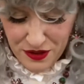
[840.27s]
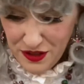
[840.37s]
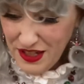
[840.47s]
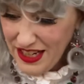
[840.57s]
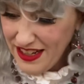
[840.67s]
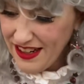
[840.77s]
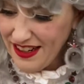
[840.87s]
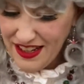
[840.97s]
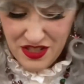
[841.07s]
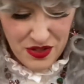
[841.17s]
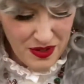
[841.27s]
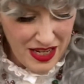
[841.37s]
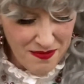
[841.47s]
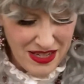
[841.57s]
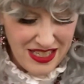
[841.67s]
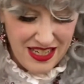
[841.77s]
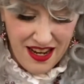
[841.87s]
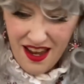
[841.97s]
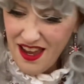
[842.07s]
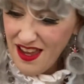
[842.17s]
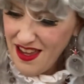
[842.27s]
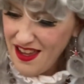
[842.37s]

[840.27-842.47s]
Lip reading: you're here and joining me today